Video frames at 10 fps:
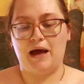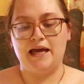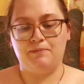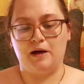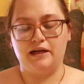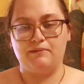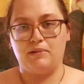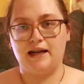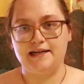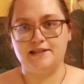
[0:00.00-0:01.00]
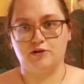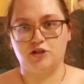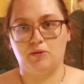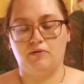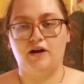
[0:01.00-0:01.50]
paper in place
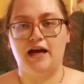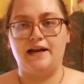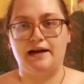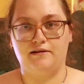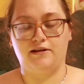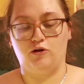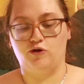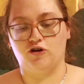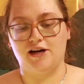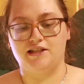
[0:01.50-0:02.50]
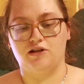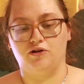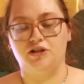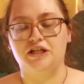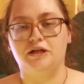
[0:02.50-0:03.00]
on top of it and anything you're tracing
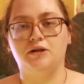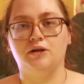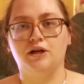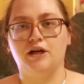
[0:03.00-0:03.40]
onto.